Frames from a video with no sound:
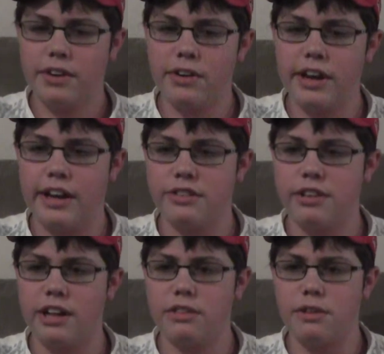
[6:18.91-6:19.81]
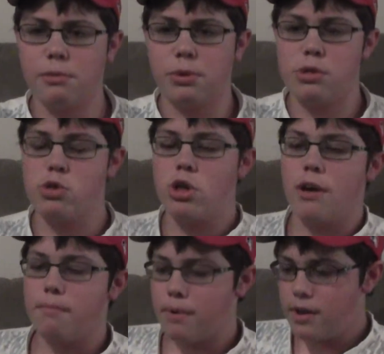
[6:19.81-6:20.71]
Okay, so that's it with
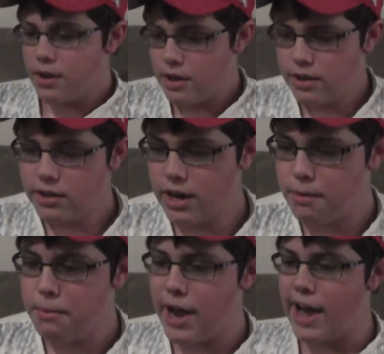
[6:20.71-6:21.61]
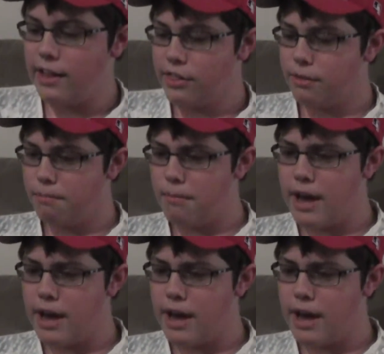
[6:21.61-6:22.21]
gym. Now math.